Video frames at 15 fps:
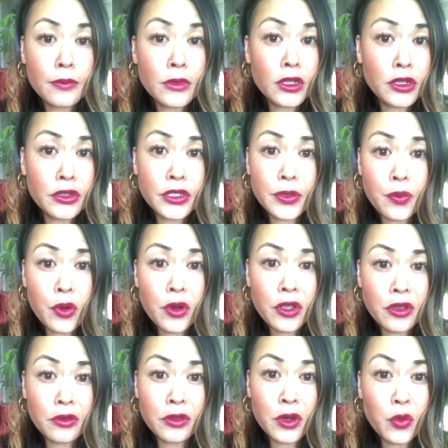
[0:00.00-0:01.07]
to support
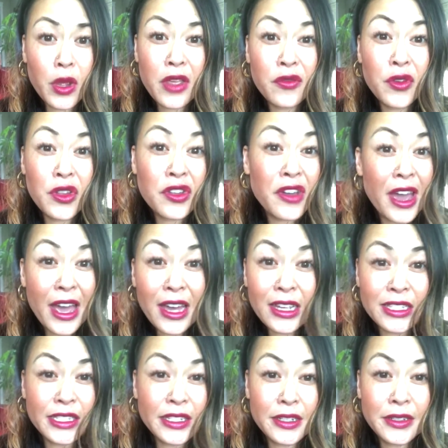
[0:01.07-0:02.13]
you, and they're waiting for you to
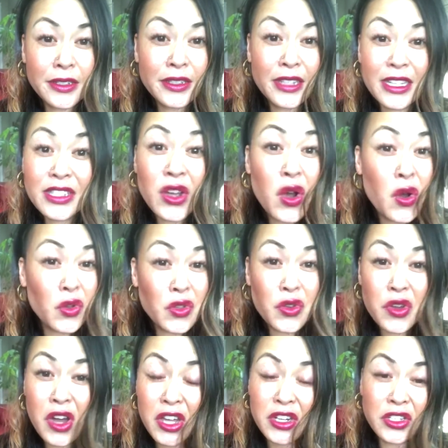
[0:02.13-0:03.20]
ask. That's all you
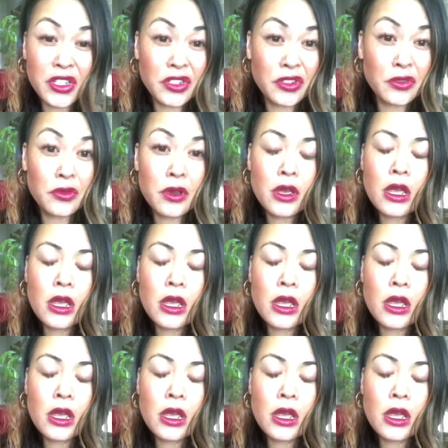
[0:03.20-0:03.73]
got to do.